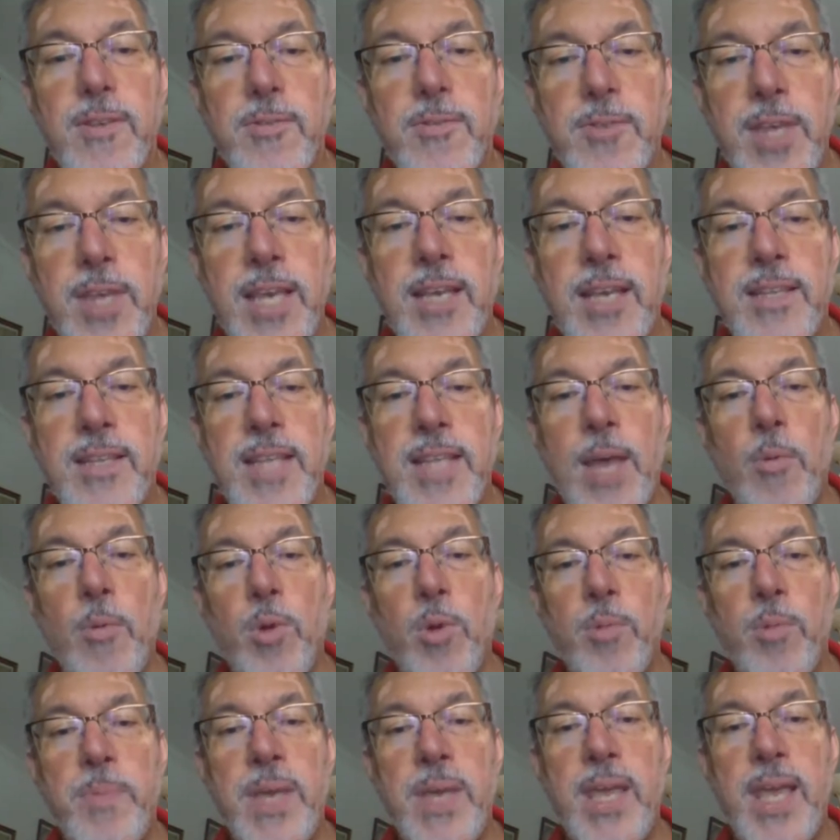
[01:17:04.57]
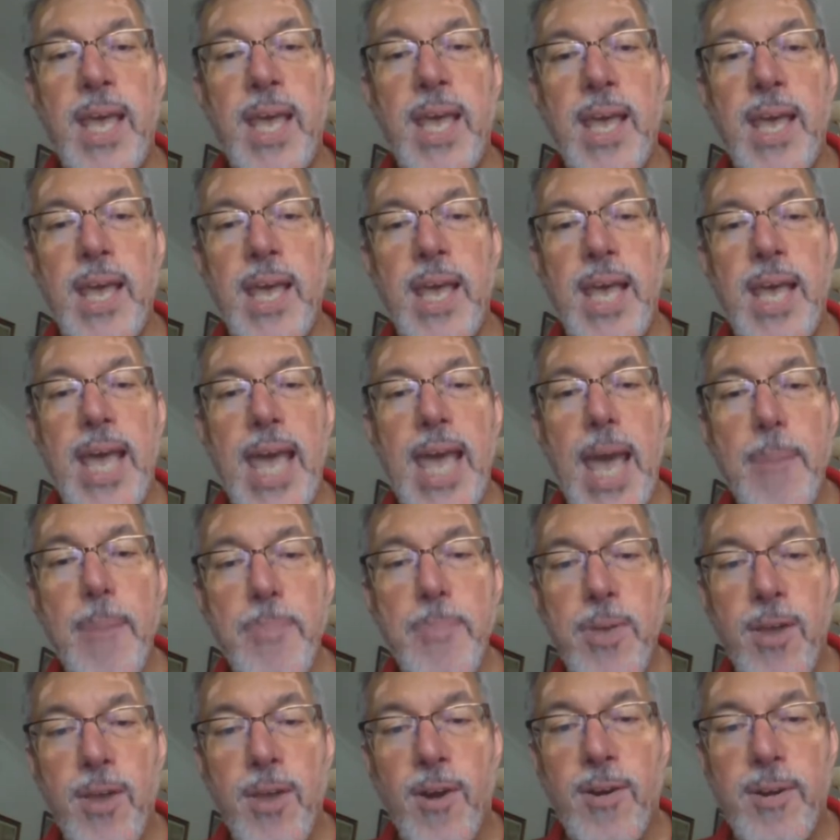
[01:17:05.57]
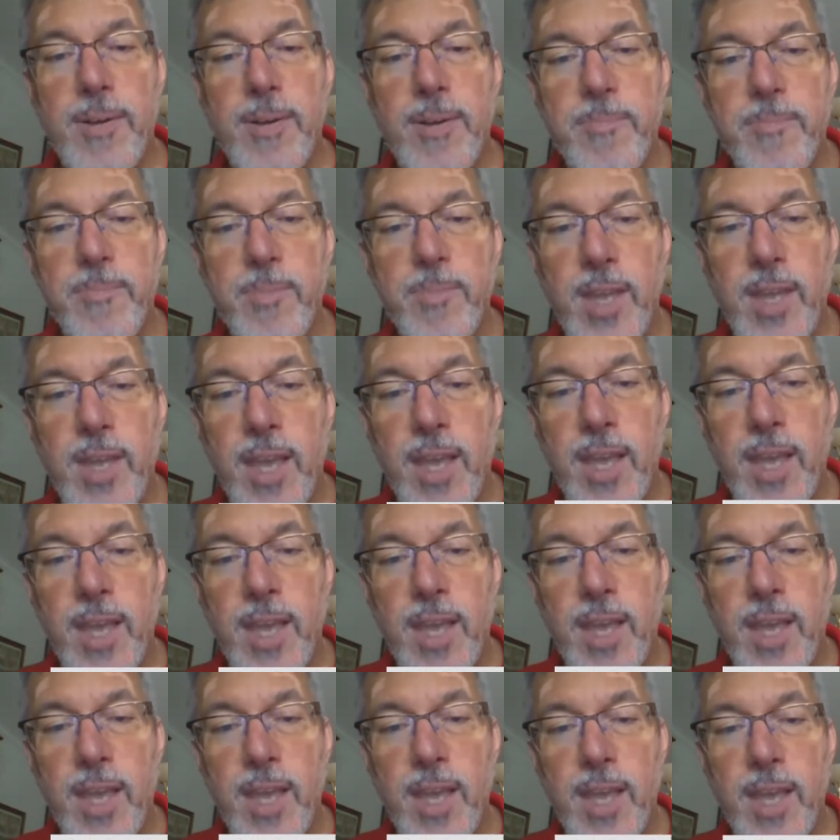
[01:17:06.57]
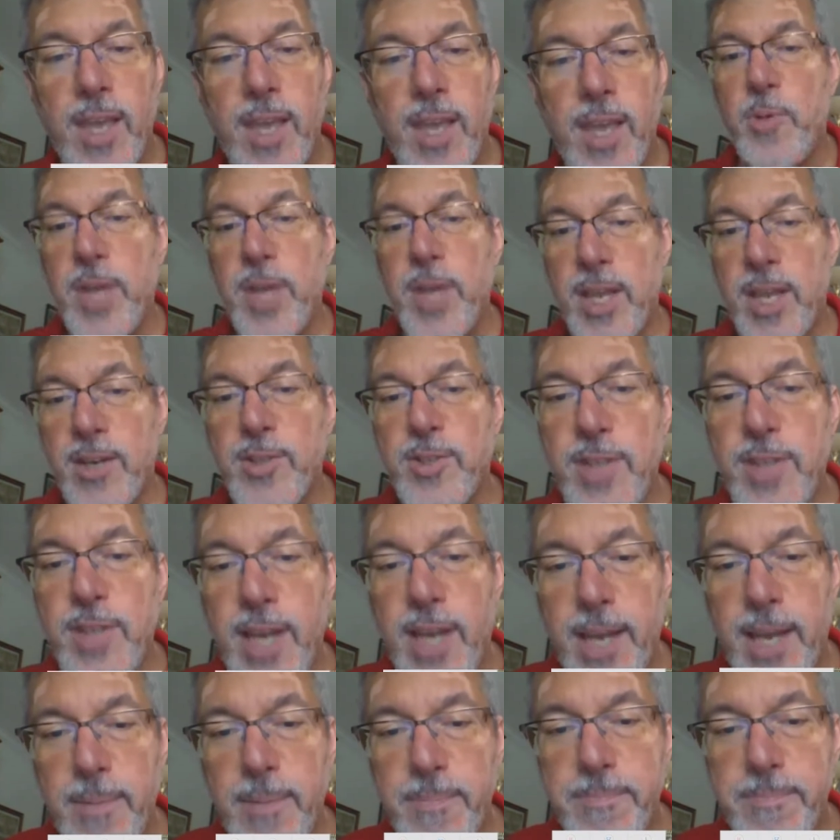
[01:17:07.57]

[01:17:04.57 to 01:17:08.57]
think they will be happier in 3 years' time.